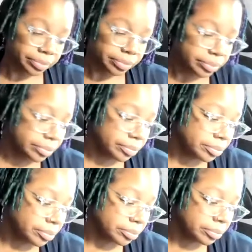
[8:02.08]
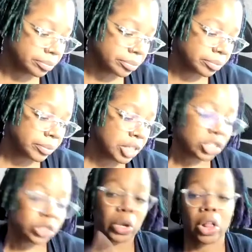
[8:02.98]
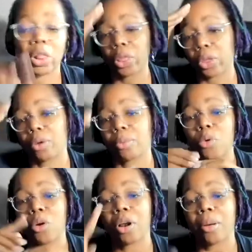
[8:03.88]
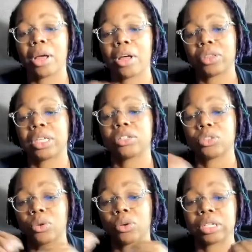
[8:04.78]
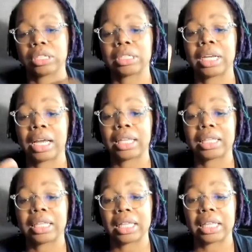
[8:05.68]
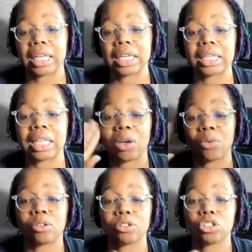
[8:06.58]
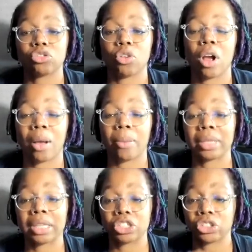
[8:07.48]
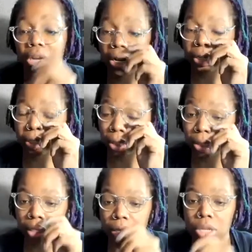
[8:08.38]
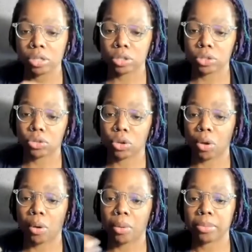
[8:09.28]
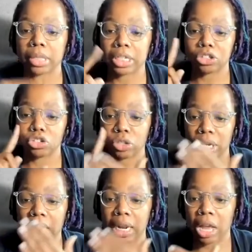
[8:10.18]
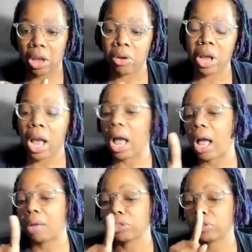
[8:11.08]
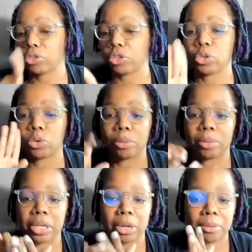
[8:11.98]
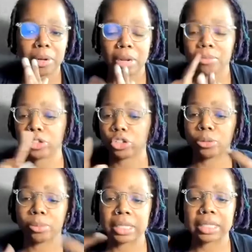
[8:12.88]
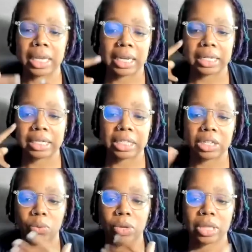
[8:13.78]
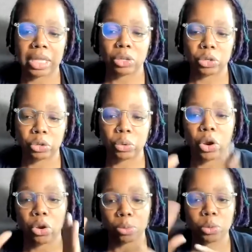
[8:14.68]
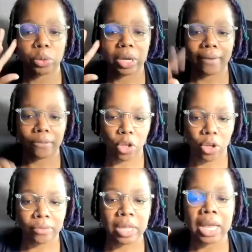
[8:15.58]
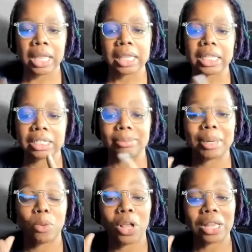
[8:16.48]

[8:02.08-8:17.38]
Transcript: You can learn more about these organizations in the link that will be dropped in the chat boxes. So make sure to check that out. I'm sure you'll be impressed. I'm sure you'll be excited to see what they do, and I hope you'll get involved. These folks are leading at every level.